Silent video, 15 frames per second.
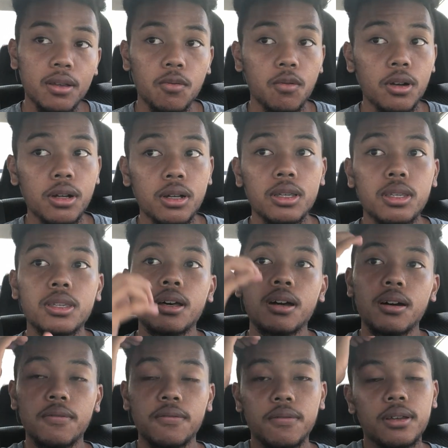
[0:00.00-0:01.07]
Work is
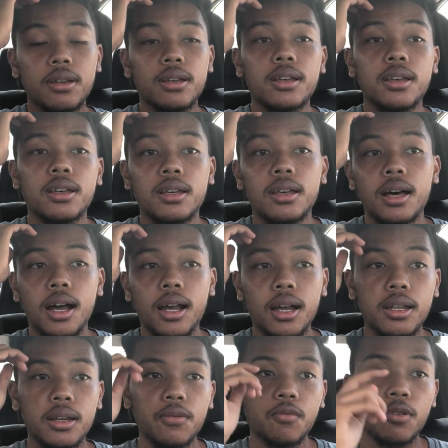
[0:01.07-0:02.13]
tough. I
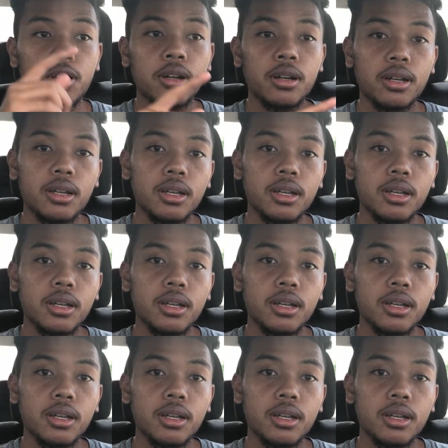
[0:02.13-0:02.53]
gotta work.